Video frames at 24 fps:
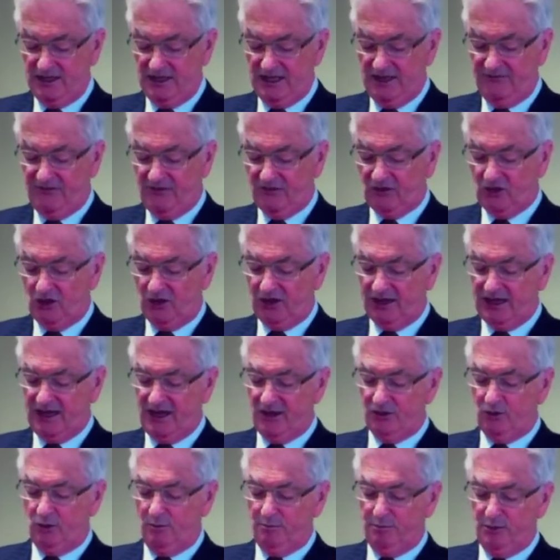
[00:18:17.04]
If you've got to
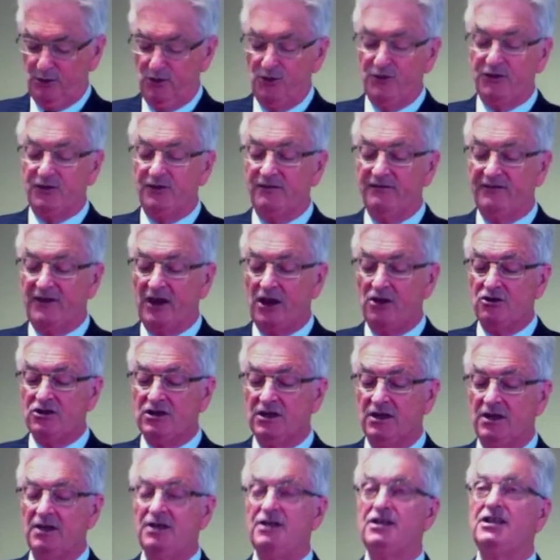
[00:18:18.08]
go to a booth and vote,
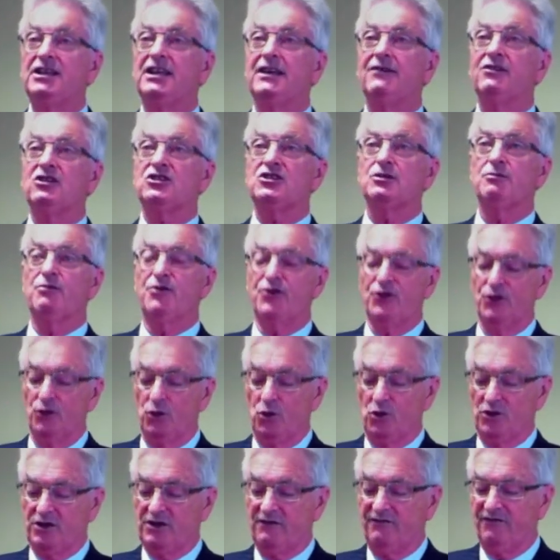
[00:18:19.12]
you give it some
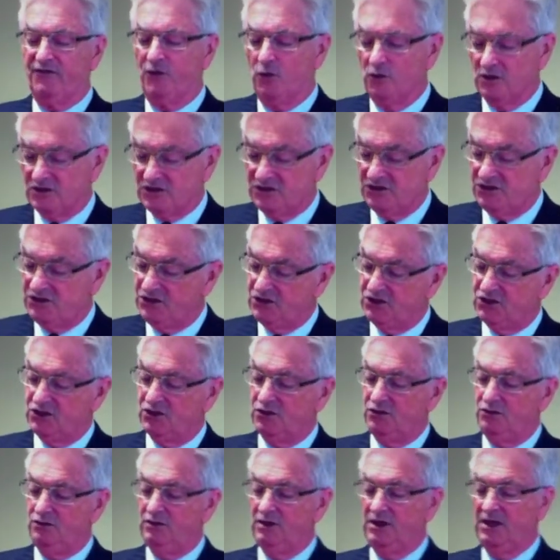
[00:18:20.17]
thought. It forces you
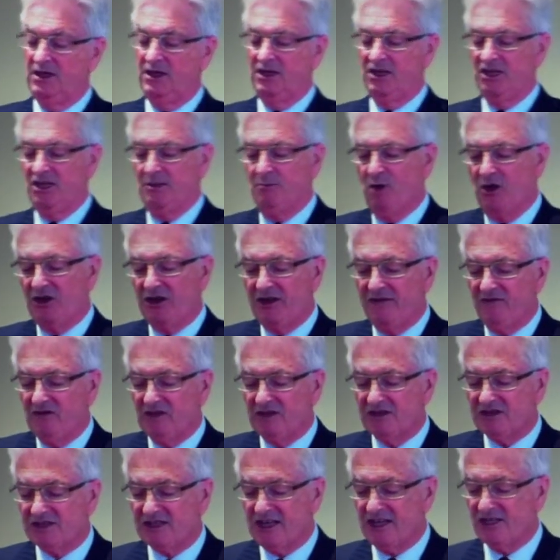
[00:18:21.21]
to. You might even
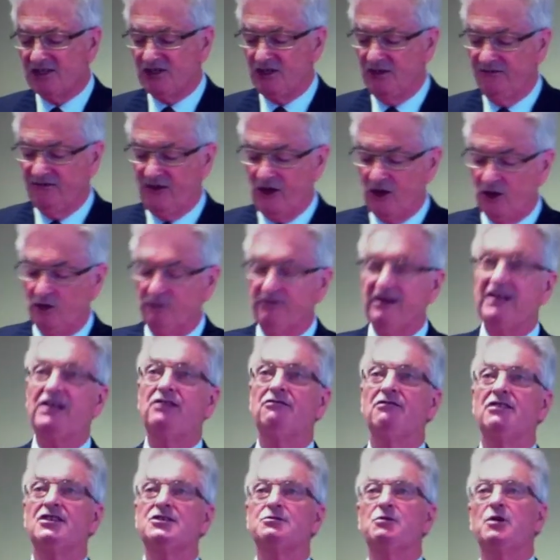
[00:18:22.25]
discuss your voter
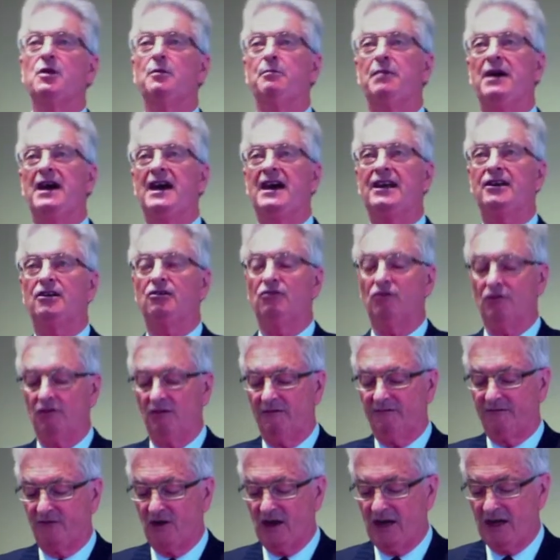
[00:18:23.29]
ignorance with a partner or a
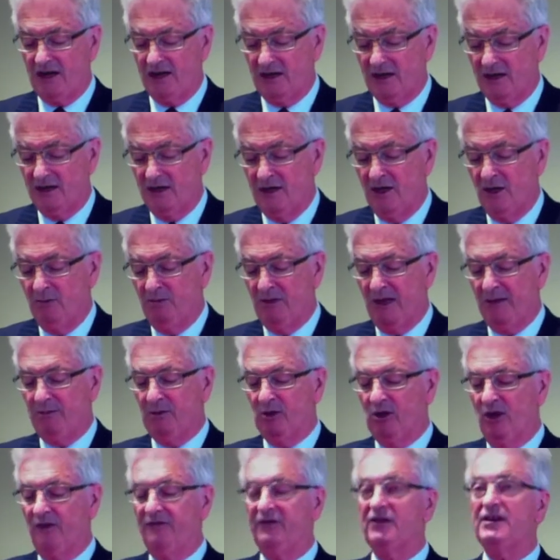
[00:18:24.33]
friend.
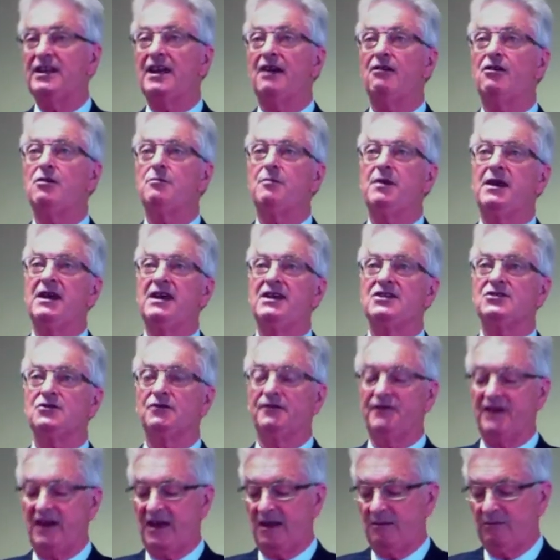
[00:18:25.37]
People often go in pairs or
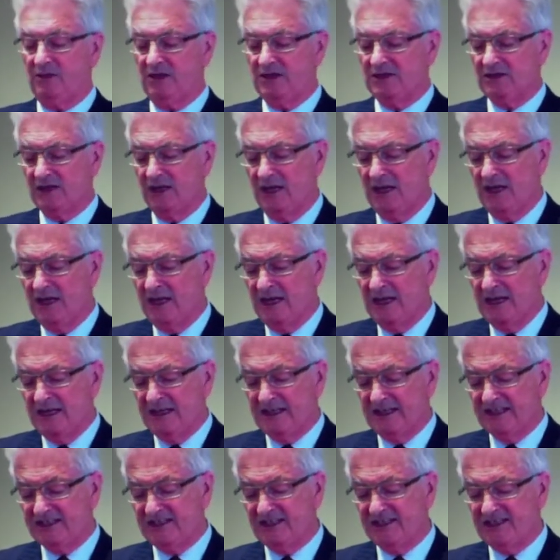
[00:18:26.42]
families.
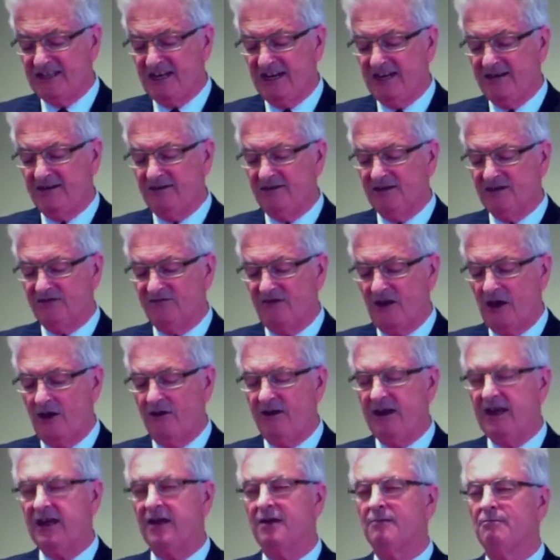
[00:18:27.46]
Does attendance
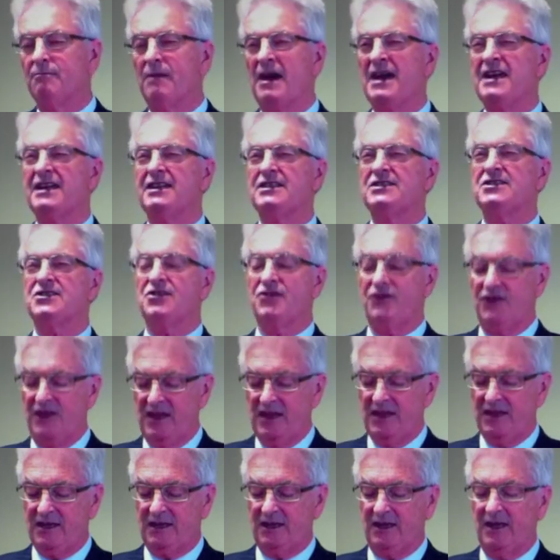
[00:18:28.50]
voting make us
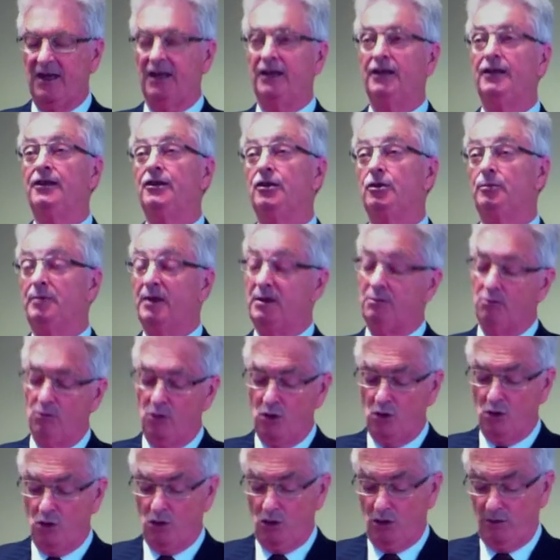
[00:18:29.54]
think a little bit
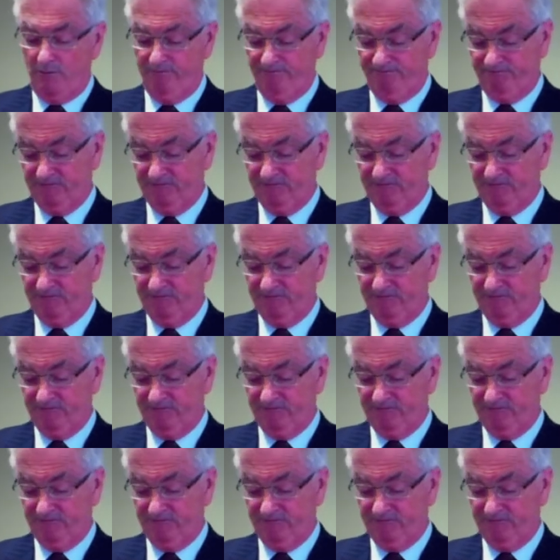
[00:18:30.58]
more?